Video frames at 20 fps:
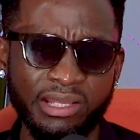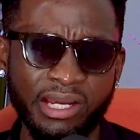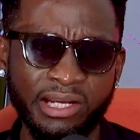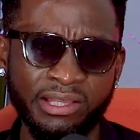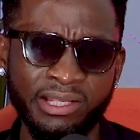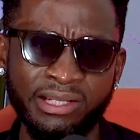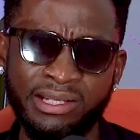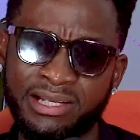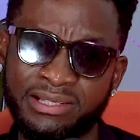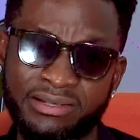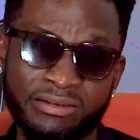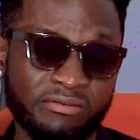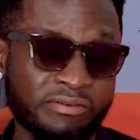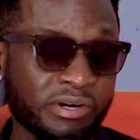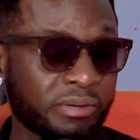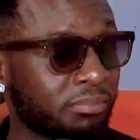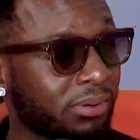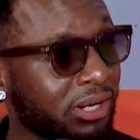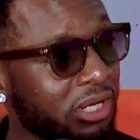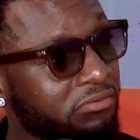that's a
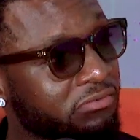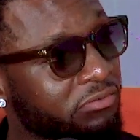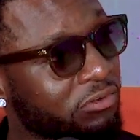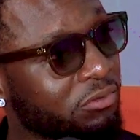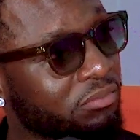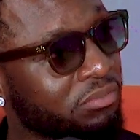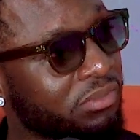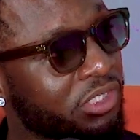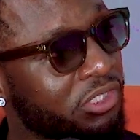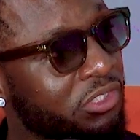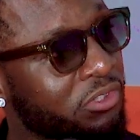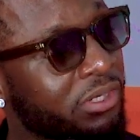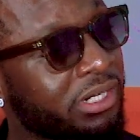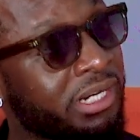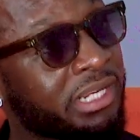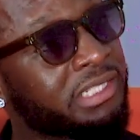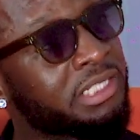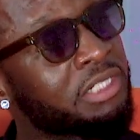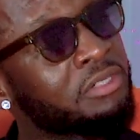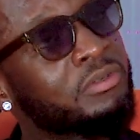great platform, And
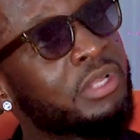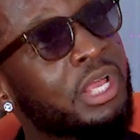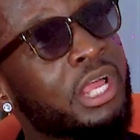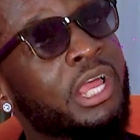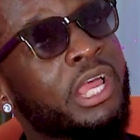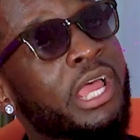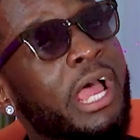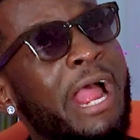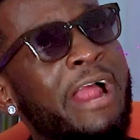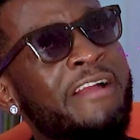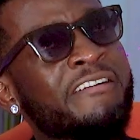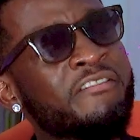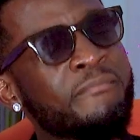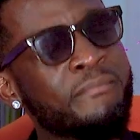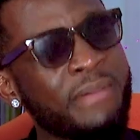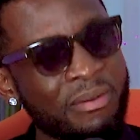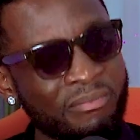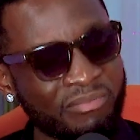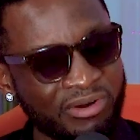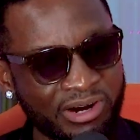I
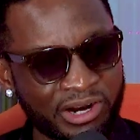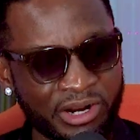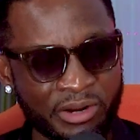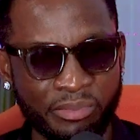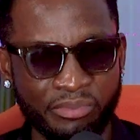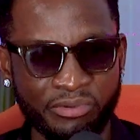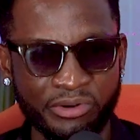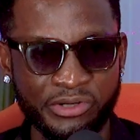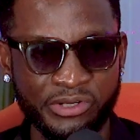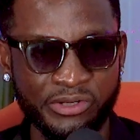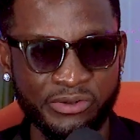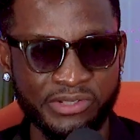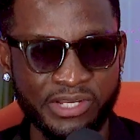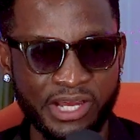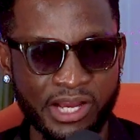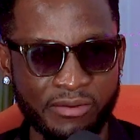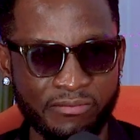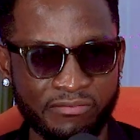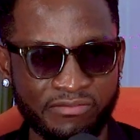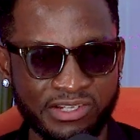remember a producer
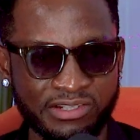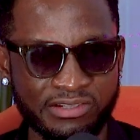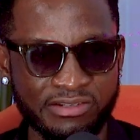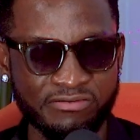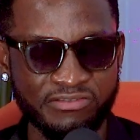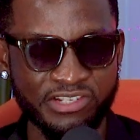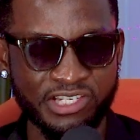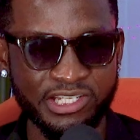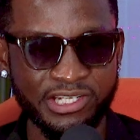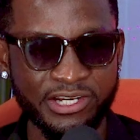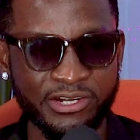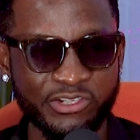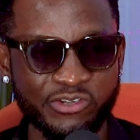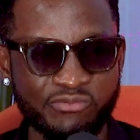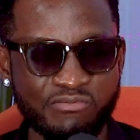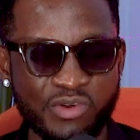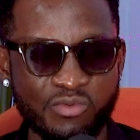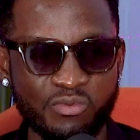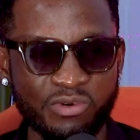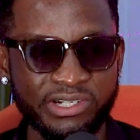reaching out to
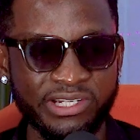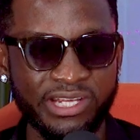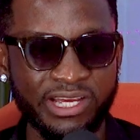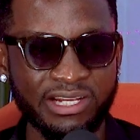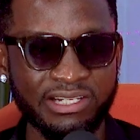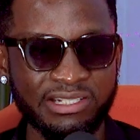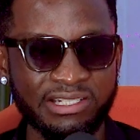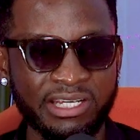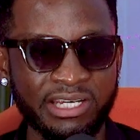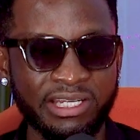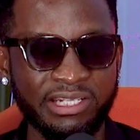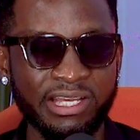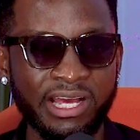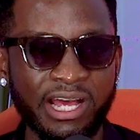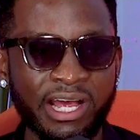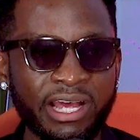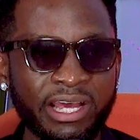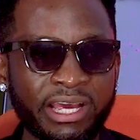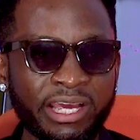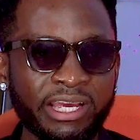me one day and saying,
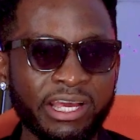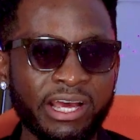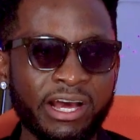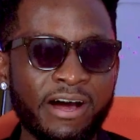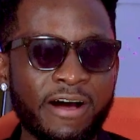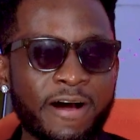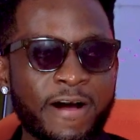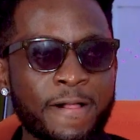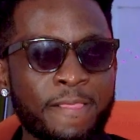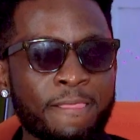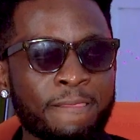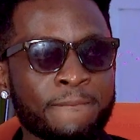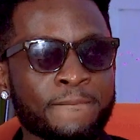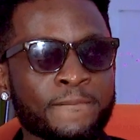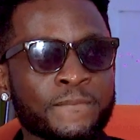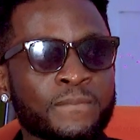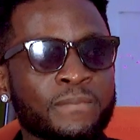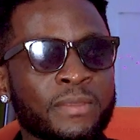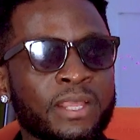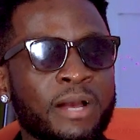"Hi,
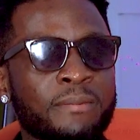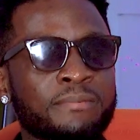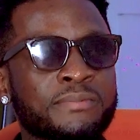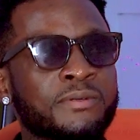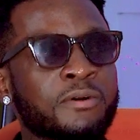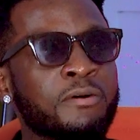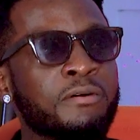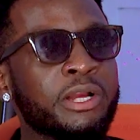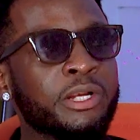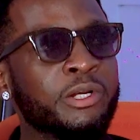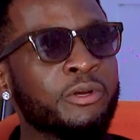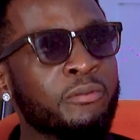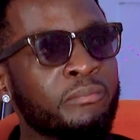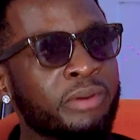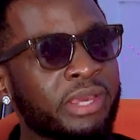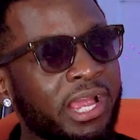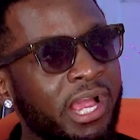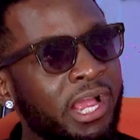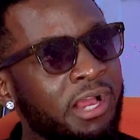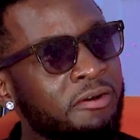I'm sorry, don't be
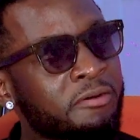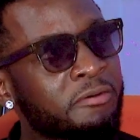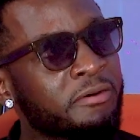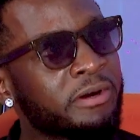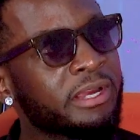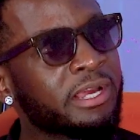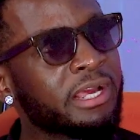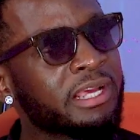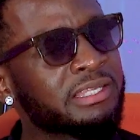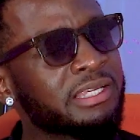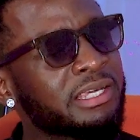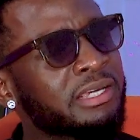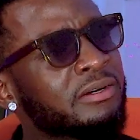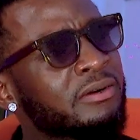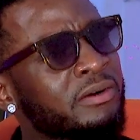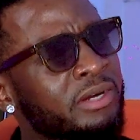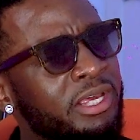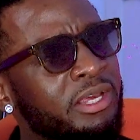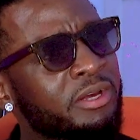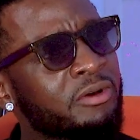angry." I say,
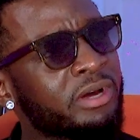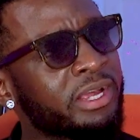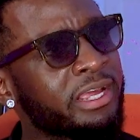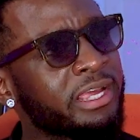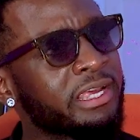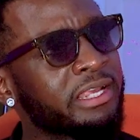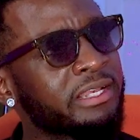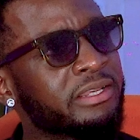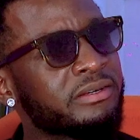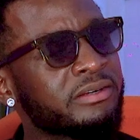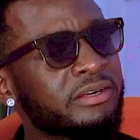"Okay, go ahead.